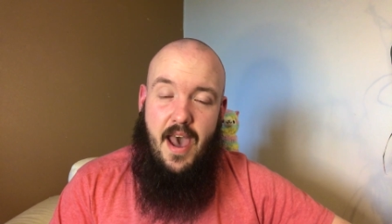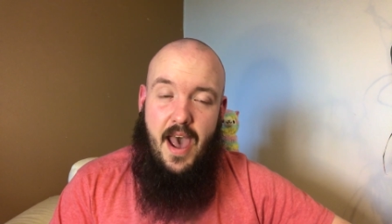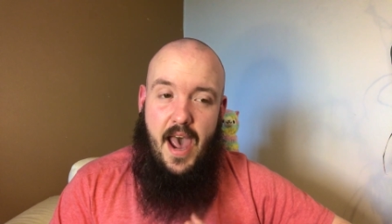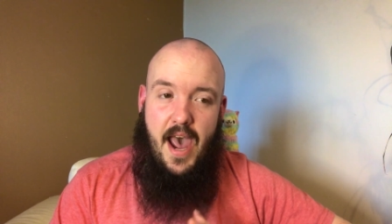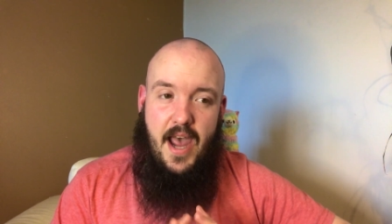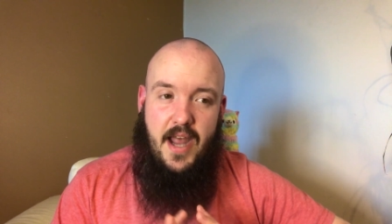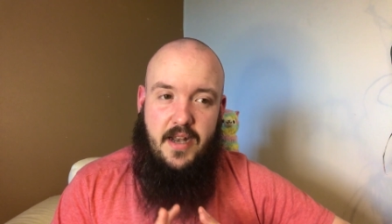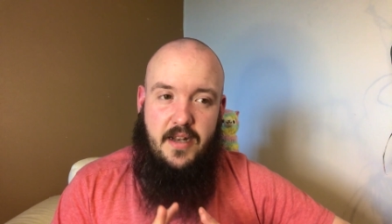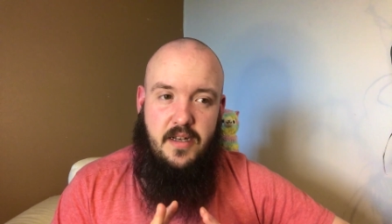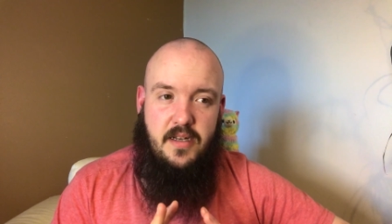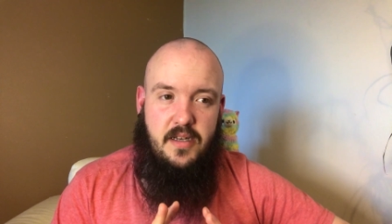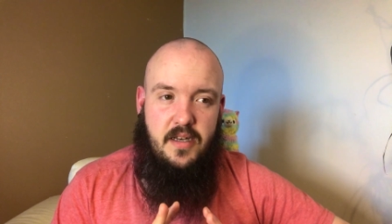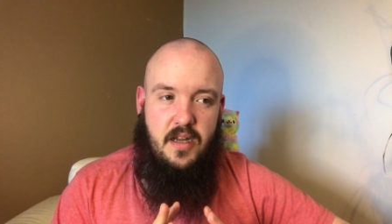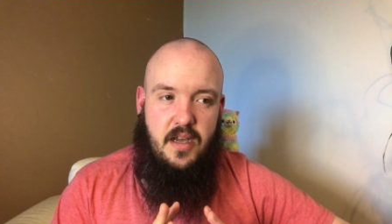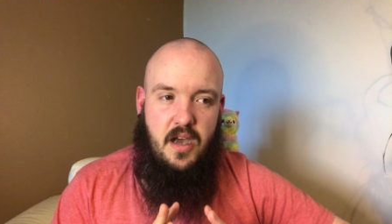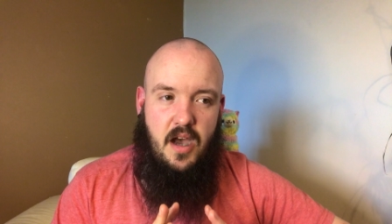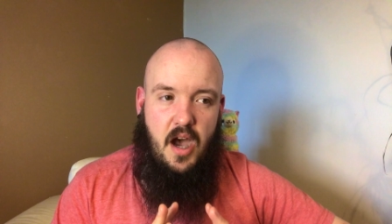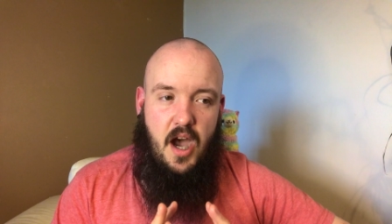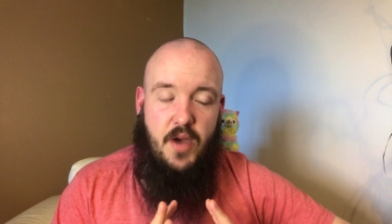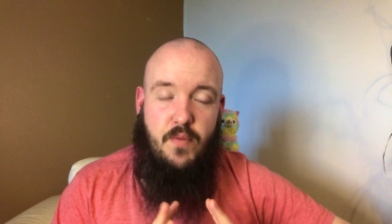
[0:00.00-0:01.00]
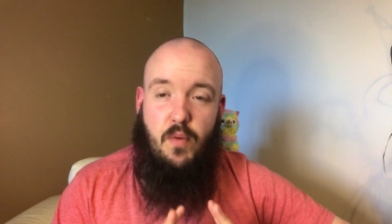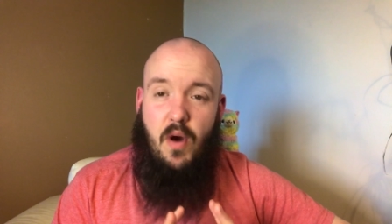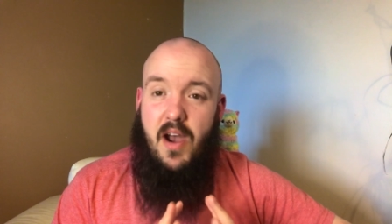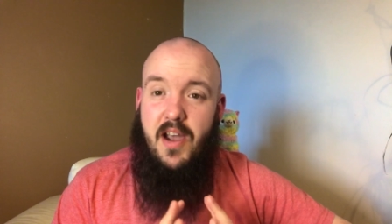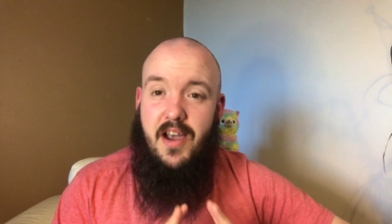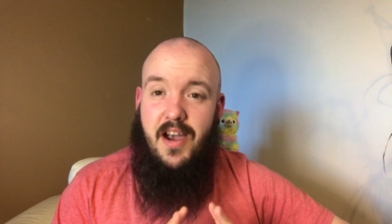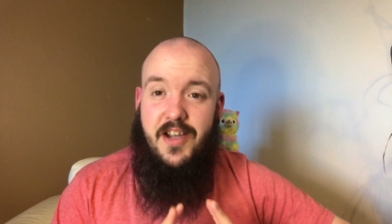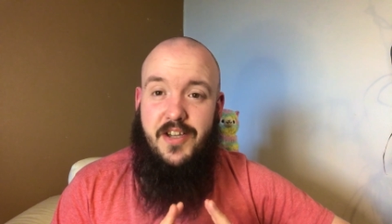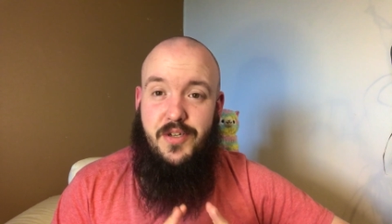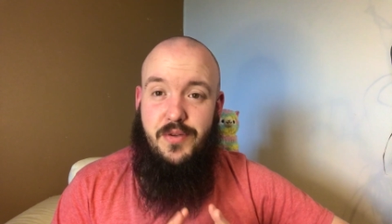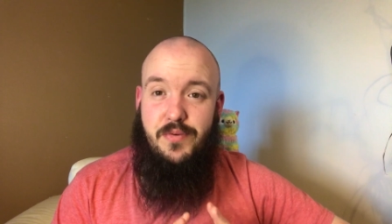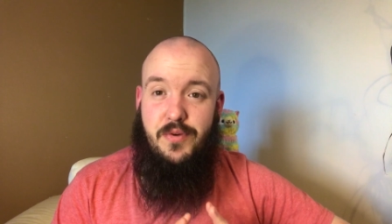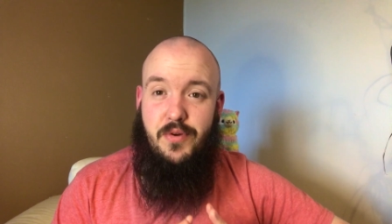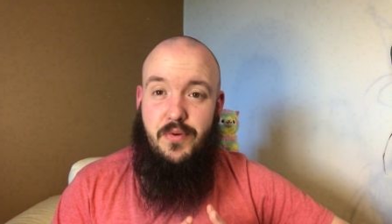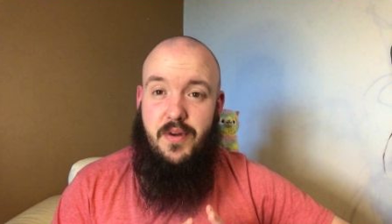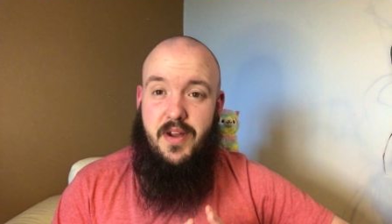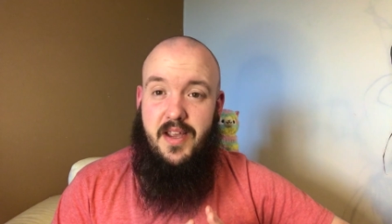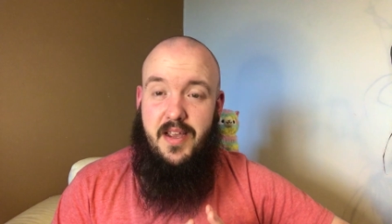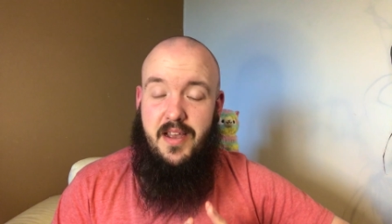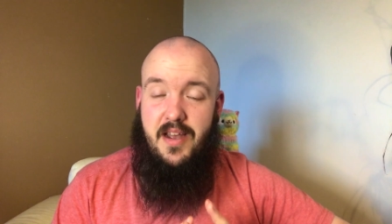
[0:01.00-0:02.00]
and I, why I do
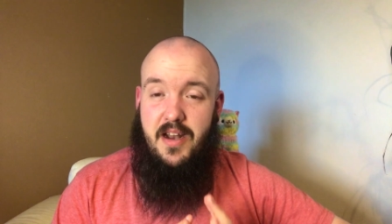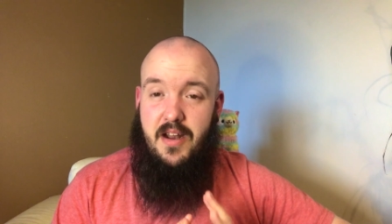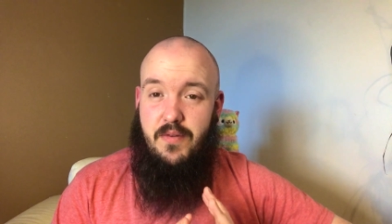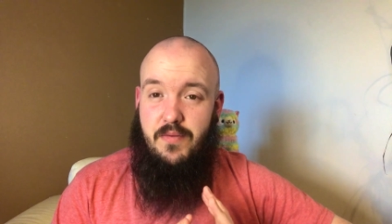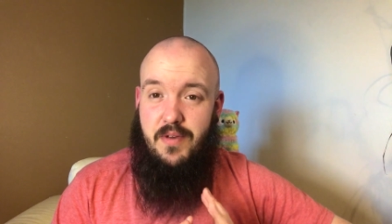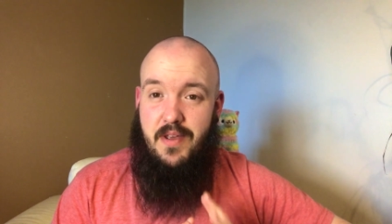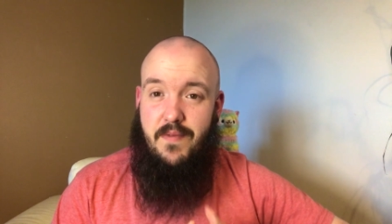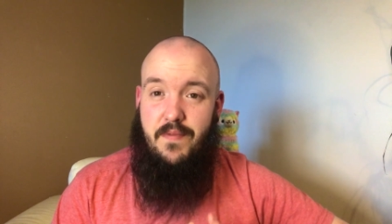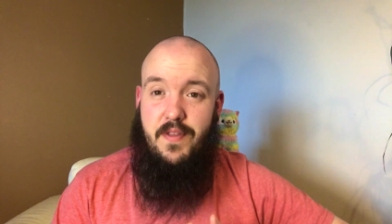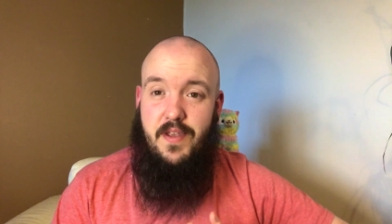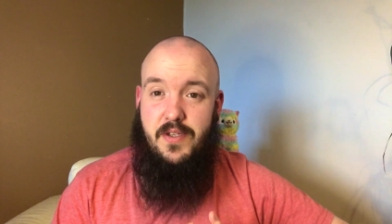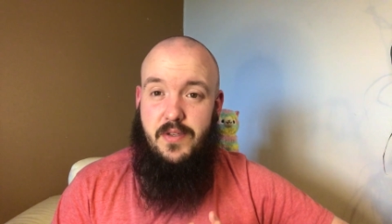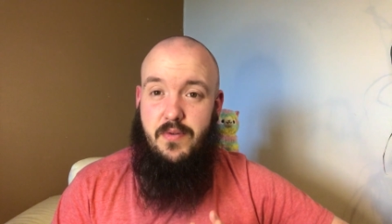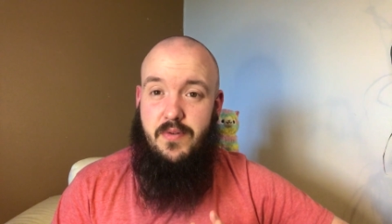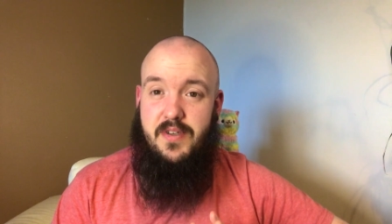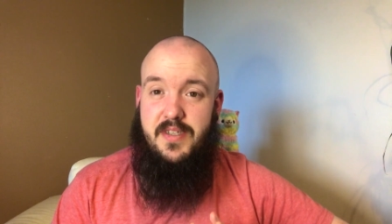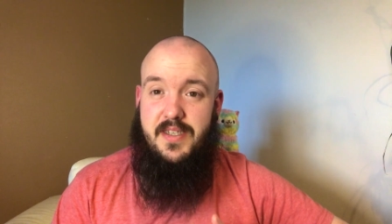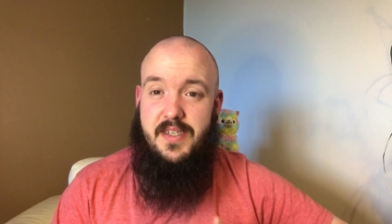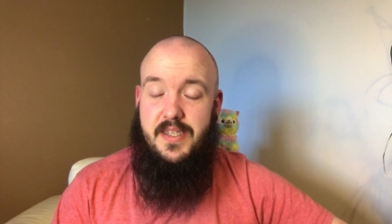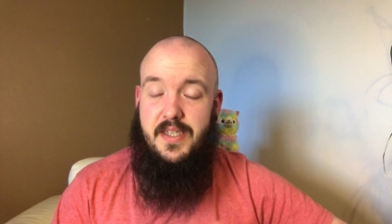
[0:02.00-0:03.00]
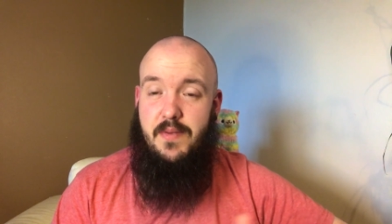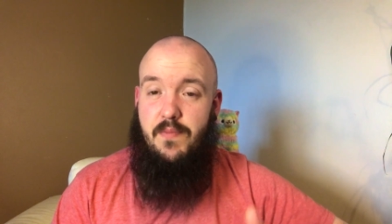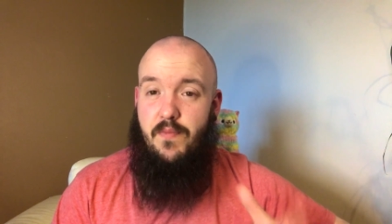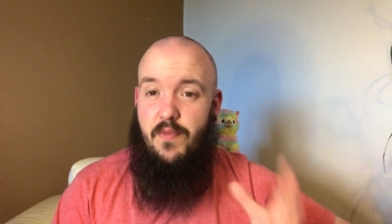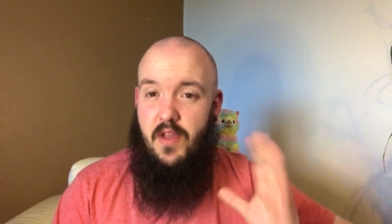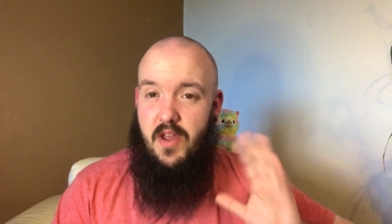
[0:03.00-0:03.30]
agree, and I'll give this criticism,